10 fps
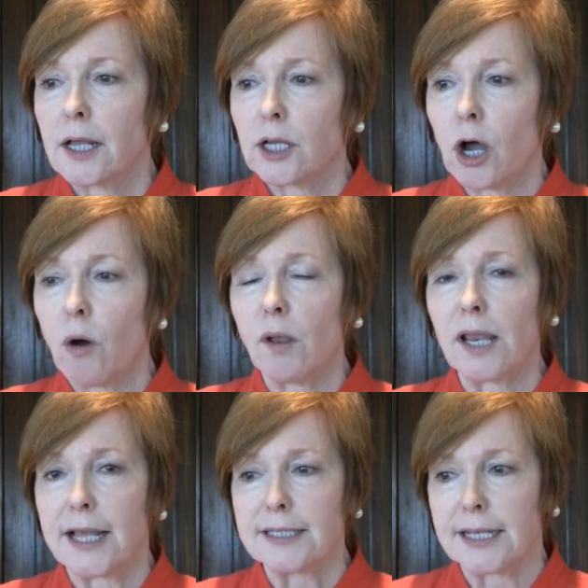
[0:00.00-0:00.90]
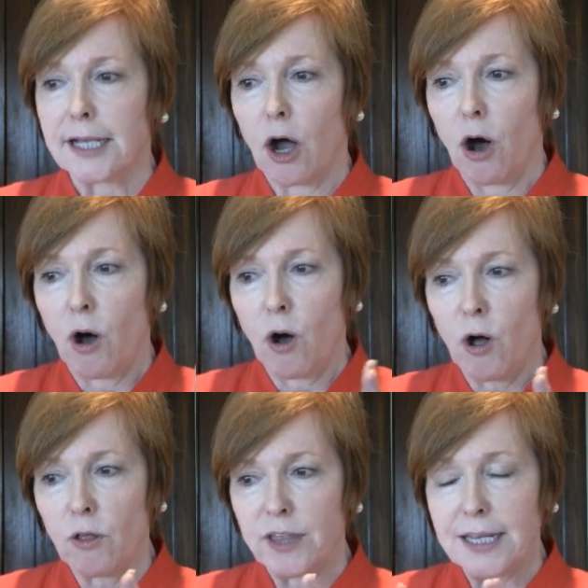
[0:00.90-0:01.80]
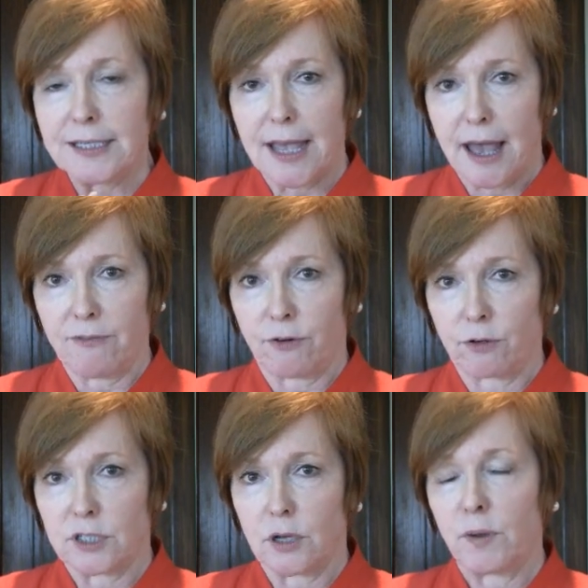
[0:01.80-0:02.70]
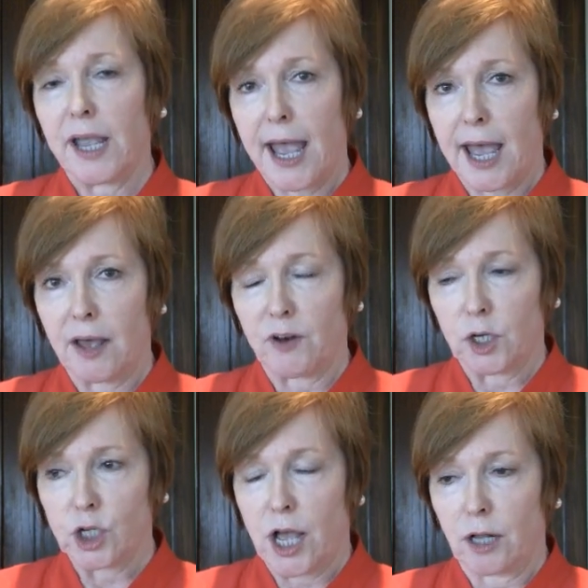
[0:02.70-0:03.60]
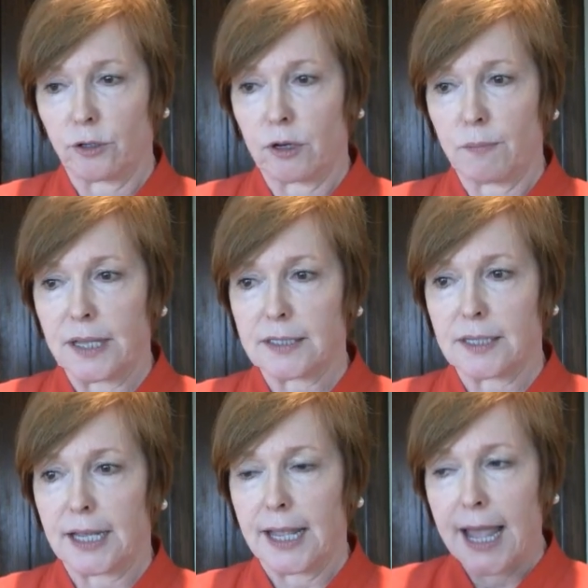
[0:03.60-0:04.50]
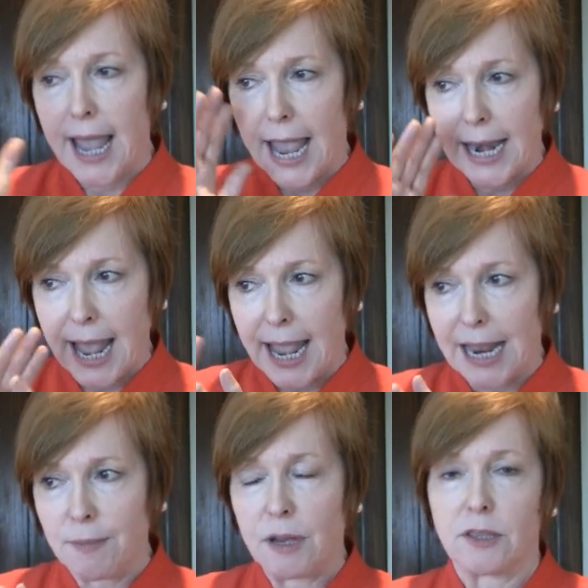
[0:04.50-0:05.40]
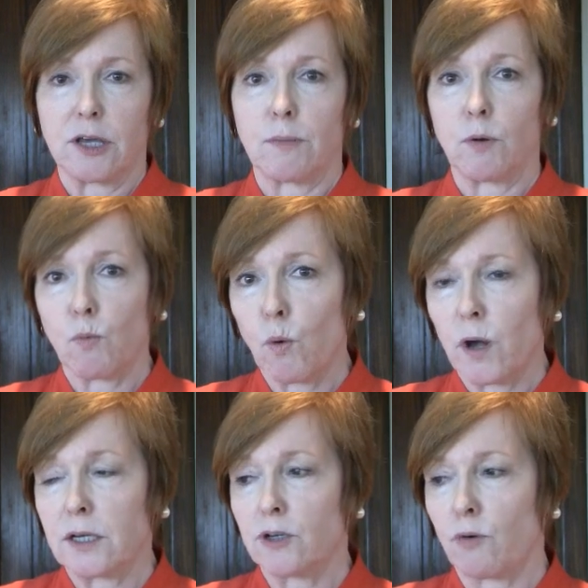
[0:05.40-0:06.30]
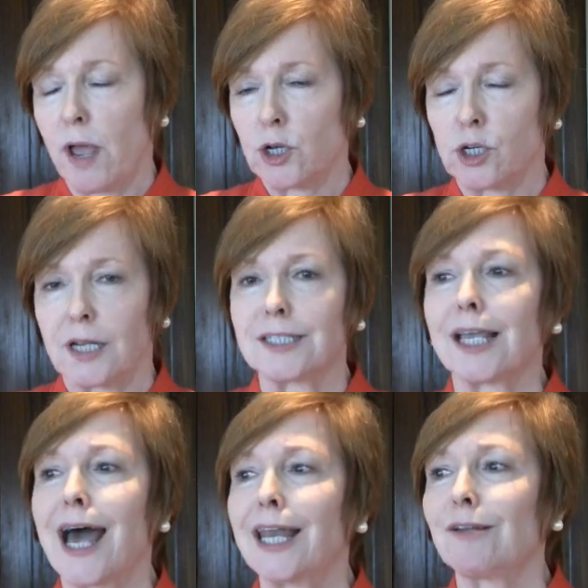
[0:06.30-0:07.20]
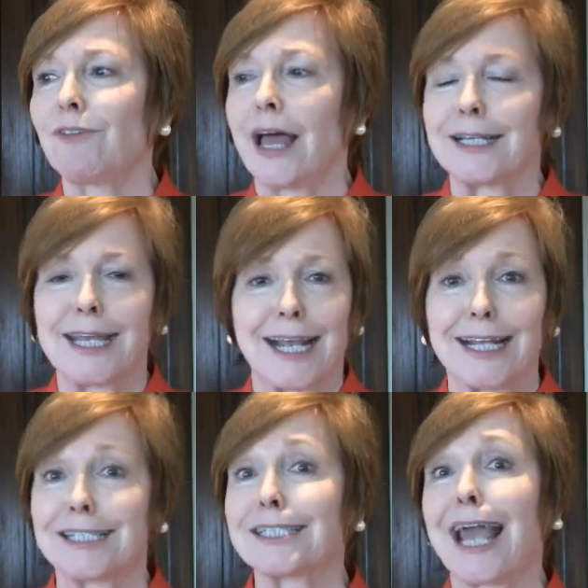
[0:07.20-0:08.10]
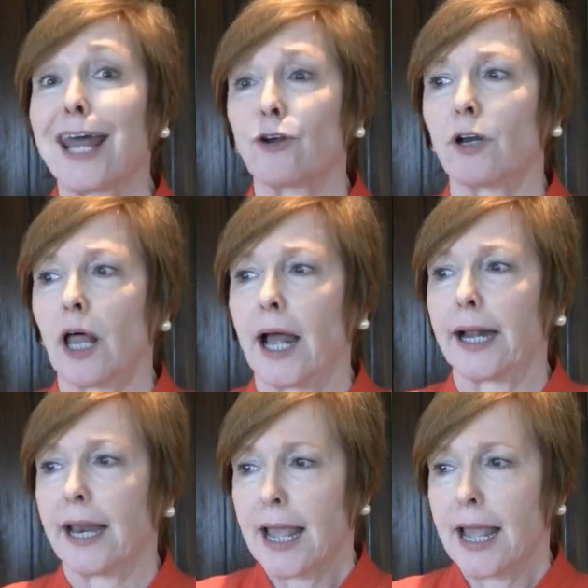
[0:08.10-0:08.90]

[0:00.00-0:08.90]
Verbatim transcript: coalescing all these efforts that we have on childhood obesity and aiming them in one direction. It's kind of like taking scattered light